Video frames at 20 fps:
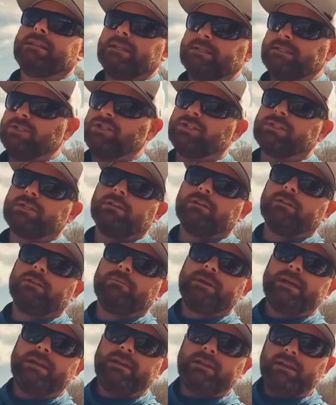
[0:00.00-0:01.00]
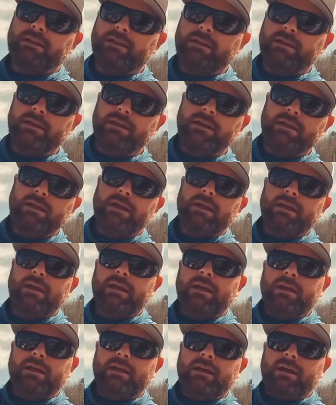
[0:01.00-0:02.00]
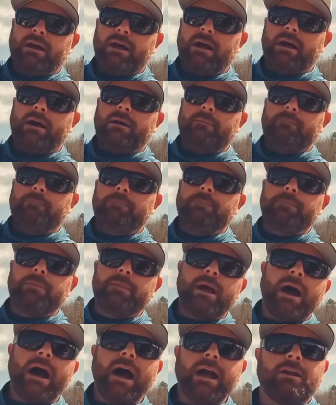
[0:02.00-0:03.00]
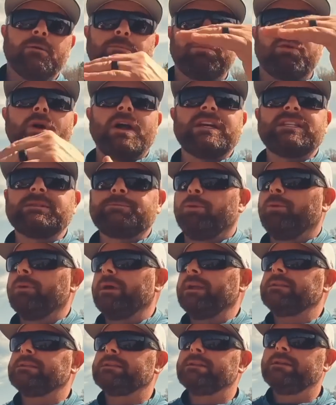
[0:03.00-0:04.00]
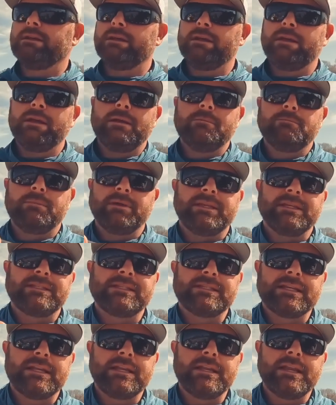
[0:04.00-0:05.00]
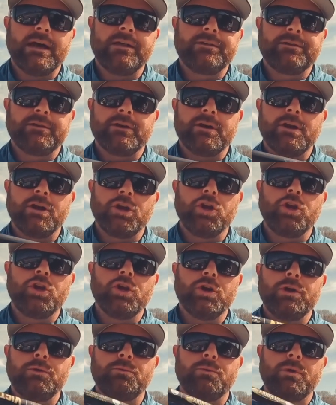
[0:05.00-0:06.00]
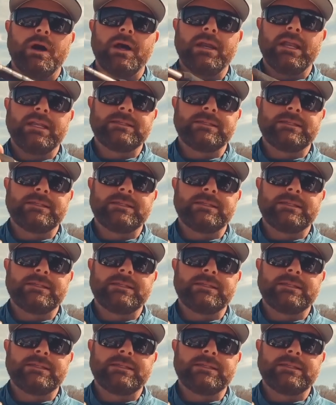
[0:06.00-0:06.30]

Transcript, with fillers: This is just a little bit, um, higher price point, but this is another good rod.